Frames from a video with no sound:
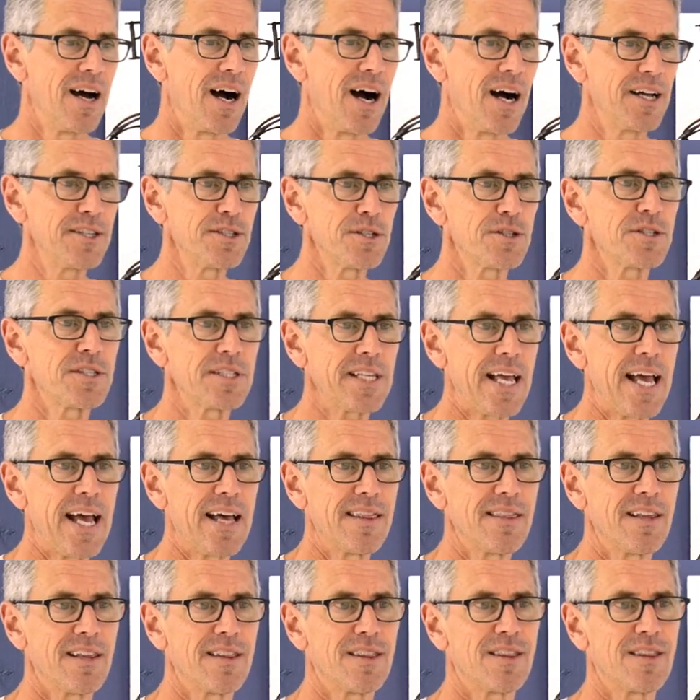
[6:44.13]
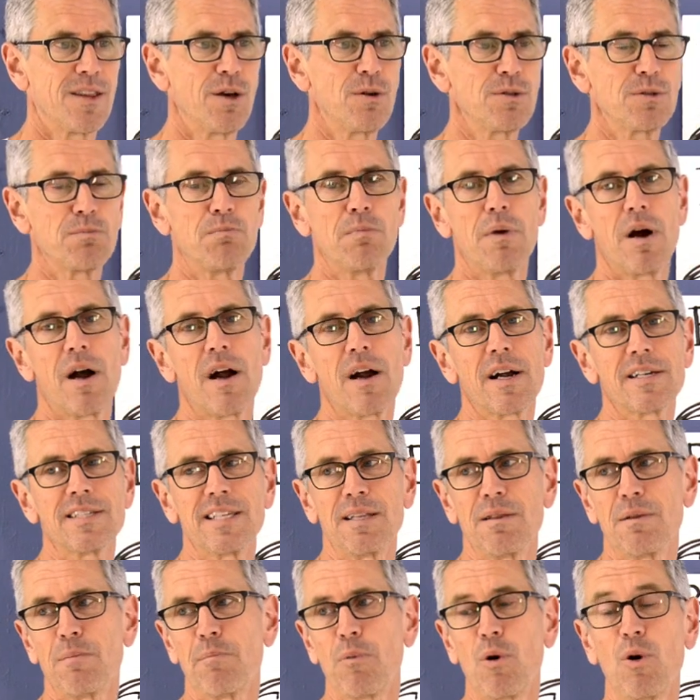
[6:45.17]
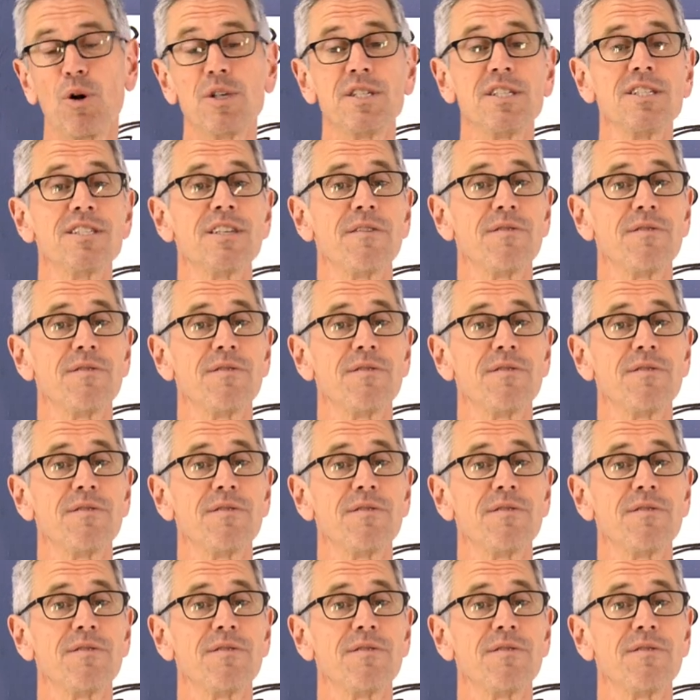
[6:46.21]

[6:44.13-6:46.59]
understand that those marks and portions